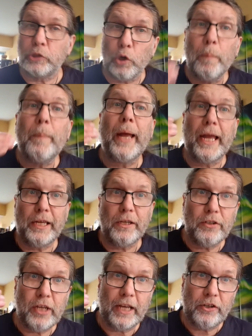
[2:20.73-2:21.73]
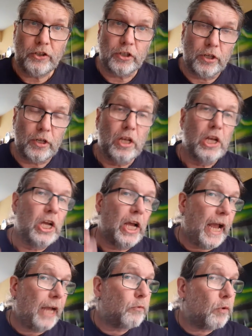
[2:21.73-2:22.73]
So pay attention,
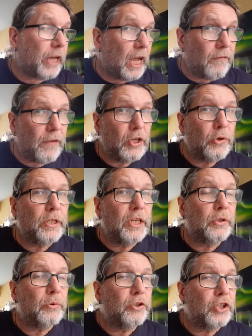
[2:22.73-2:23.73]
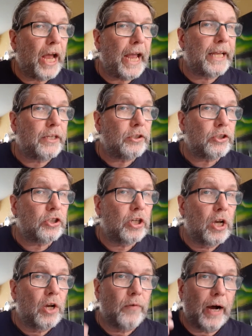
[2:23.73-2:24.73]
and whatever you need to change,
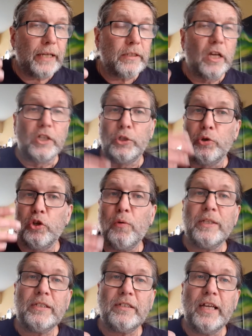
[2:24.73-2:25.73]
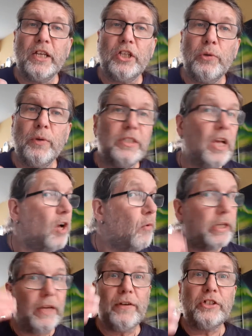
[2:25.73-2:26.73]
right? The universe is saying to you is,
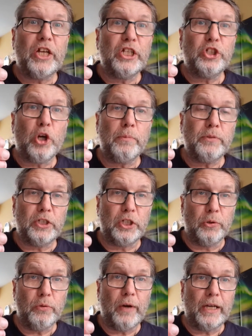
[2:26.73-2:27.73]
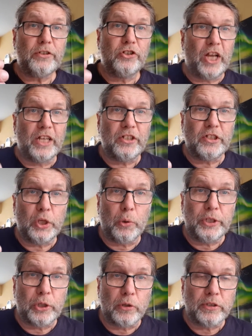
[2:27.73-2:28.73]
whatever change comes to you, right? Change is the
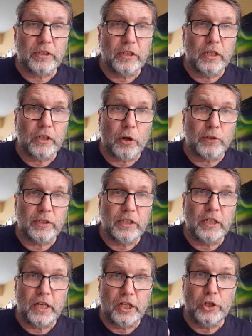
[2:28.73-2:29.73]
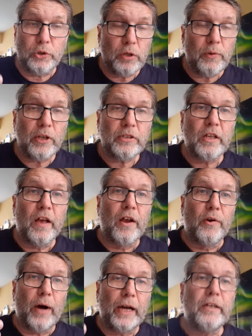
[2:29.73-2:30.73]
only constant in the universe,
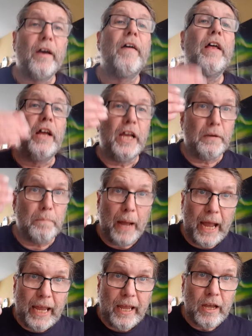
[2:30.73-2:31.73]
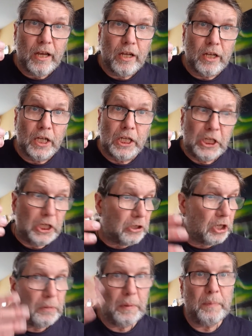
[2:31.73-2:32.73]
right? In May, you're
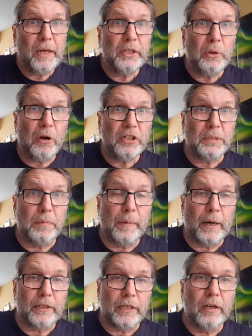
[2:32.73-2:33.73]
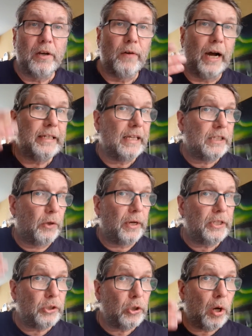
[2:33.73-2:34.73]
going to be bloody awesome about it, right? As long
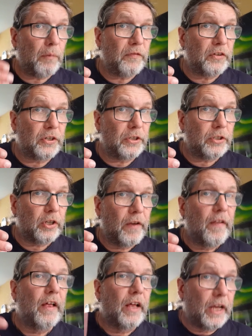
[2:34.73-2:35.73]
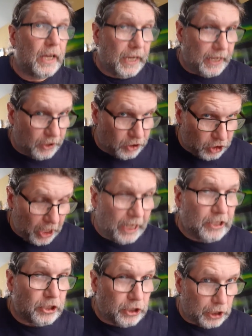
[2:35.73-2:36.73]
as you're confident, it
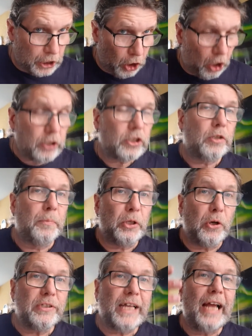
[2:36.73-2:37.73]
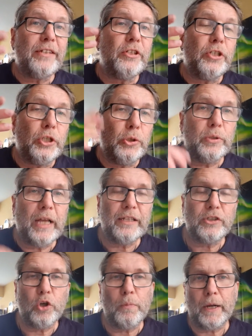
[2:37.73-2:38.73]
changes a lot, because attitude
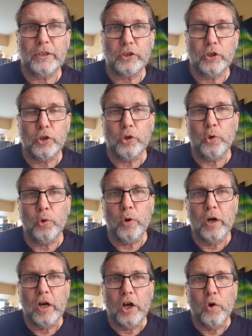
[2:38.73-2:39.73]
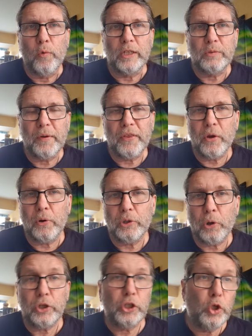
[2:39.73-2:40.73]
has so much to do with whether or
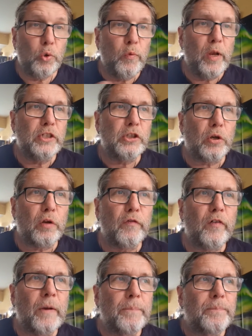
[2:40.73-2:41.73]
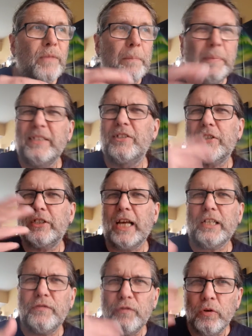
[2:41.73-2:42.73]
not you will sort of be
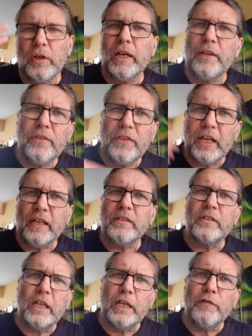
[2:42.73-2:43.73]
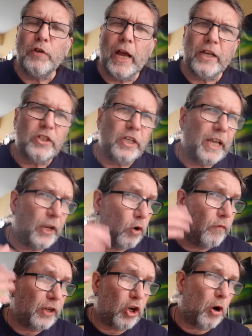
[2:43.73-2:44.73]
successful in things, and if you actually can
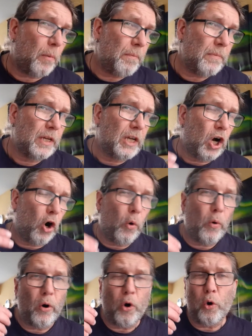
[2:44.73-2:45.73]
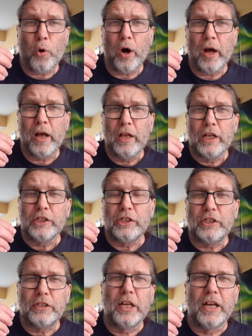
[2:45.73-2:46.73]
overcome or
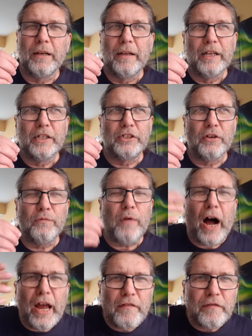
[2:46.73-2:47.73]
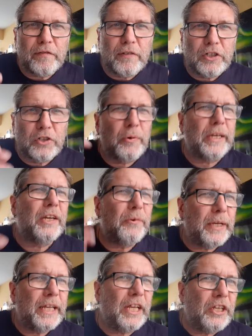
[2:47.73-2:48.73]
survive
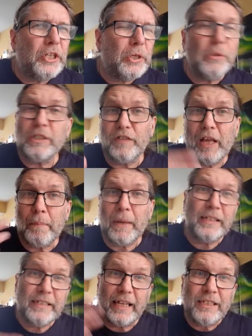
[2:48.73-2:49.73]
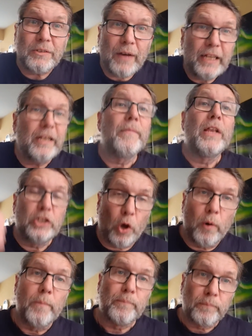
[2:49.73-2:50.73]
triggering issues, if that makes sense, right?
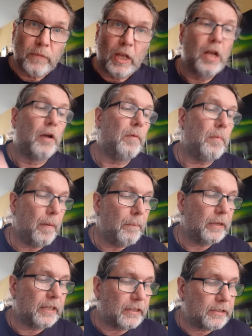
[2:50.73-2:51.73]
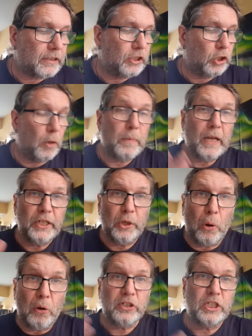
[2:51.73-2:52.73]
So remember this, you're bloody
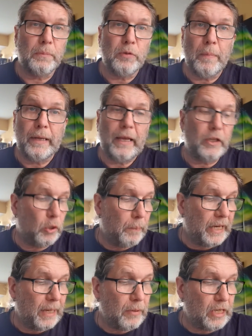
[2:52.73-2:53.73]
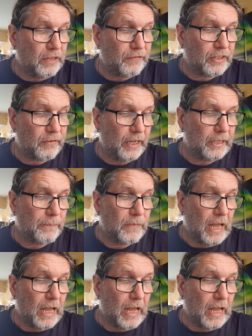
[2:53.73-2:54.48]
awesome, you better believe it, right?